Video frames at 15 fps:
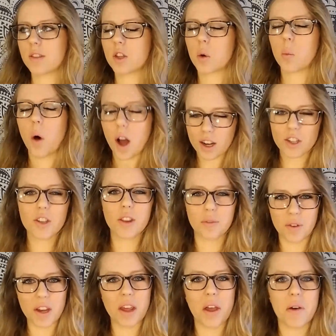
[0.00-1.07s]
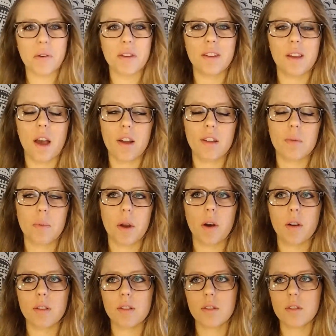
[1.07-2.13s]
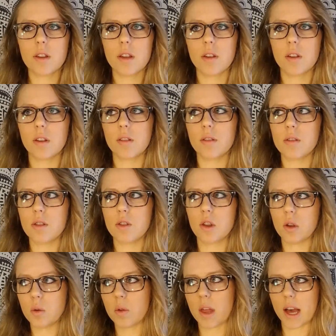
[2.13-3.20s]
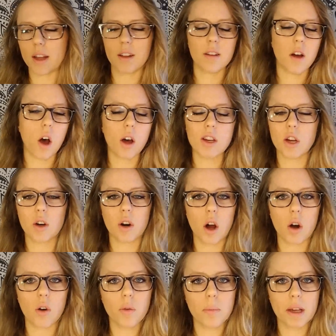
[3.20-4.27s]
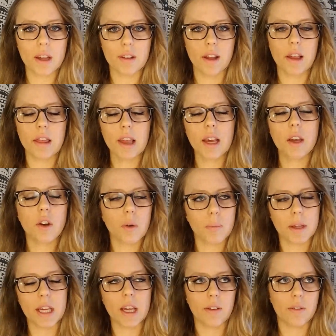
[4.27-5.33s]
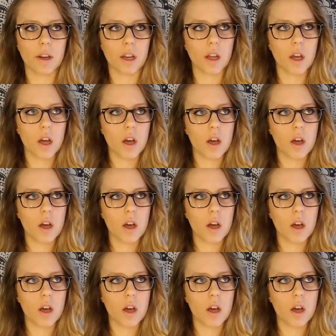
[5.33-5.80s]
watch the videos, yes, but also to do that on your own because I think it'll be even